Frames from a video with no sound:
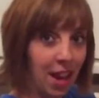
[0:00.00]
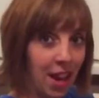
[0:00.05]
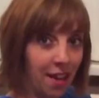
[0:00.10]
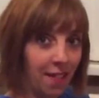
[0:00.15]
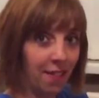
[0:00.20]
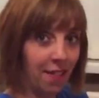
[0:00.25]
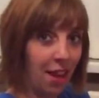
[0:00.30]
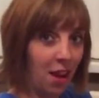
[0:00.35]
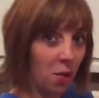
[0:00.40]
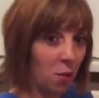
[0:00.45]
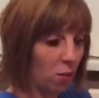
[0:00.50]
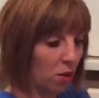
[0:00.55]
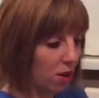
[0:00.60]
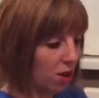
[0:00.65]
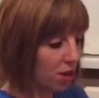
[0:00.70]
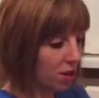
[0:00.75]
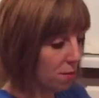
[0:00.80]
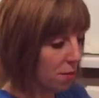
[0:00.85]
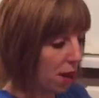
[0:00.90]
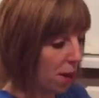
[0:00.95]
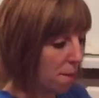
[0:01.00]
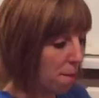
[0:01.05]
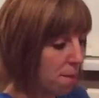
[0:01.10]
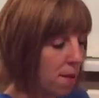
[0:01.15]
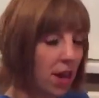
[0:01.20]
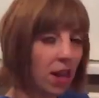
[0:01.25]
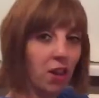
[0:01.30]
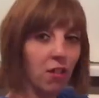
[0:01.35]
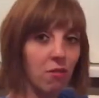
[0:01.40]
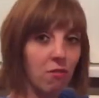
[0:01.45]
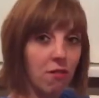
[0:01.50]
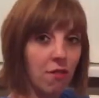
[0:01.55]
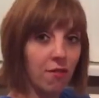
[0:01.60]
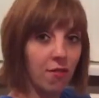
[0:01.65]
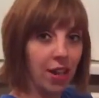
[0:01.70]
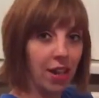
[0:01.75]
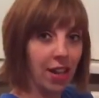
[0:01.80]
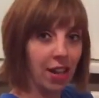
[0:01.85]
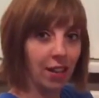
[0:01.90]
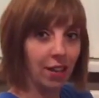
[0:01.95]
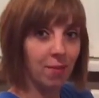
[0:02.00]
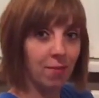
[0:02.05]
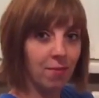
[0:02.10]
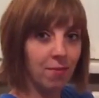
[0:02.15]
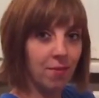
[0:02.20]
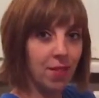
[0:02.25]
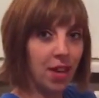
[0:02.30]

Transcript: And that was my big reveal.